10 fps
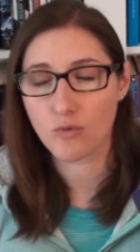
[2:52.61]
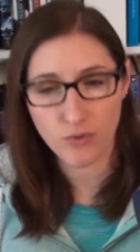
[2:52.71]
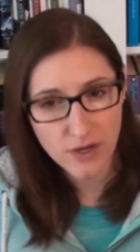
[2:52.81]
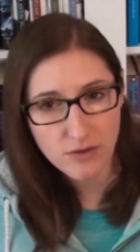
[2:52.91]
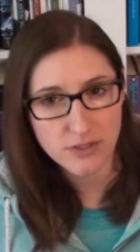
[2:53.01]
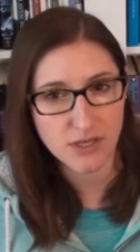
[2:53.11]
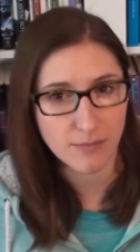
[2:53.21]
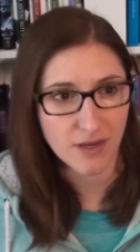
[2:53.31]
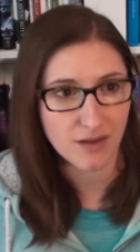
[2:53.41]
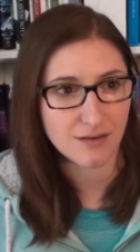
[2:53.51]
real
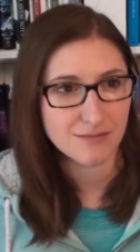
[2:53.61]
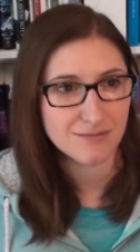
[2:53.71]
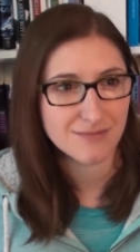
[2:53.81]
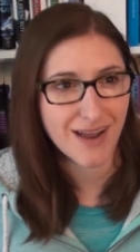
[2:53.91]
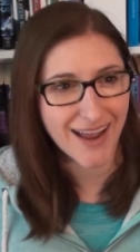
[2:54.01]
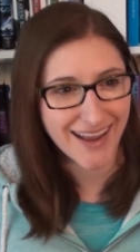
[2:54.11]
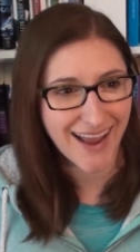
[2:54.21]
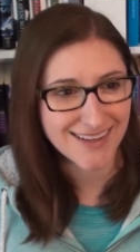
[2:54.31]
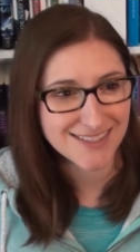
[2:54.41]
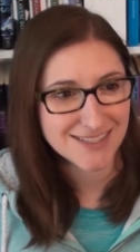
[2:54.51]
to me, I
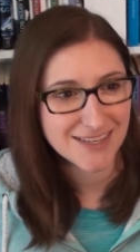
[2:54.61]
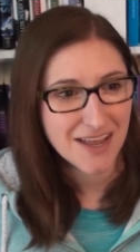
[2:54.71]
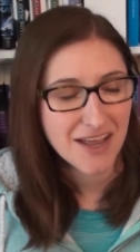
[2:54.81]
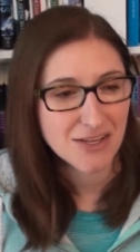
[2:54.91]
guess.